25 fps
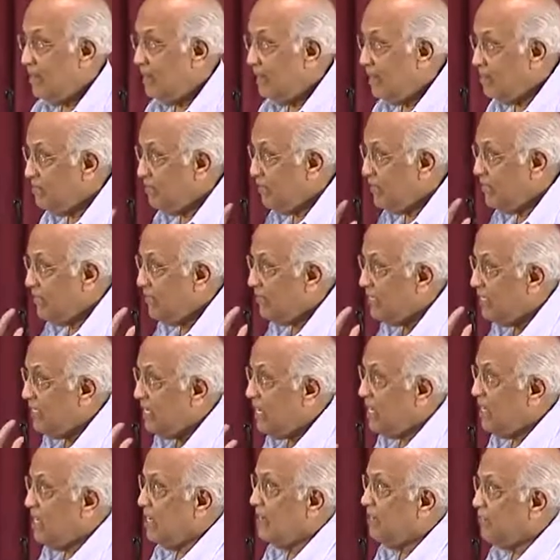I'm going to
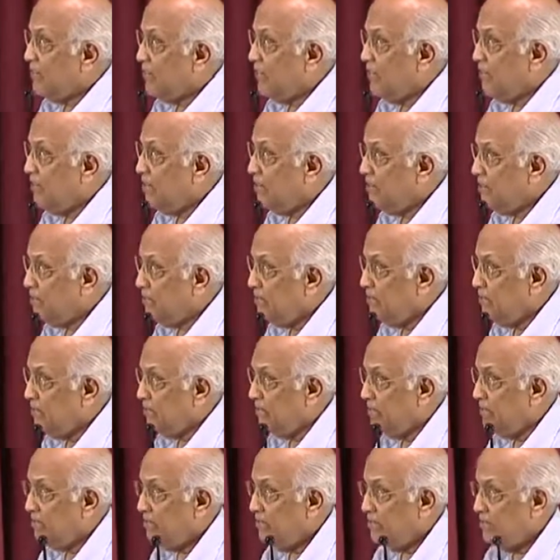seek after you.
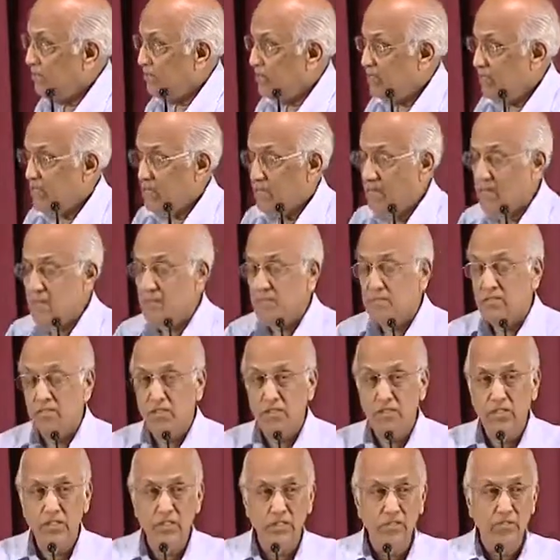There are a lot of
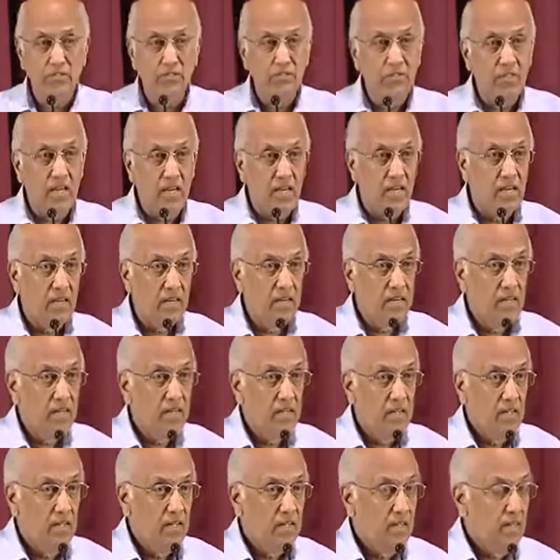Christians who think,
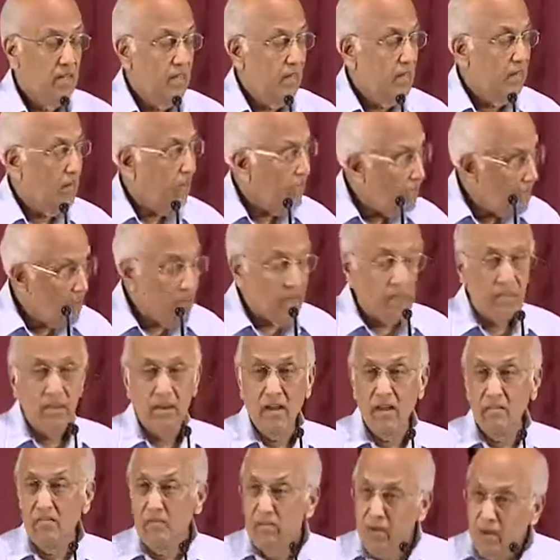I'd like to
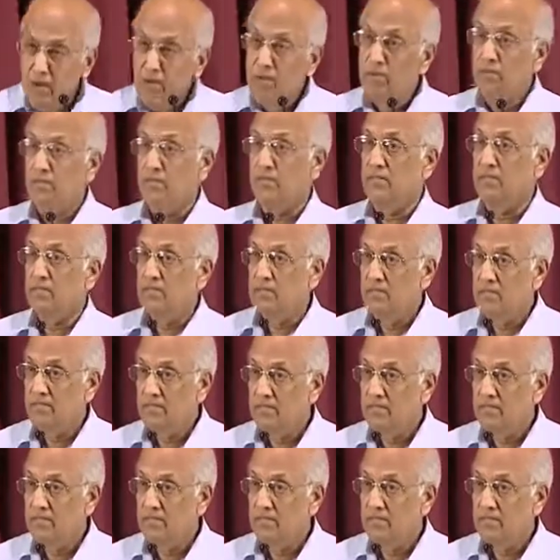have both.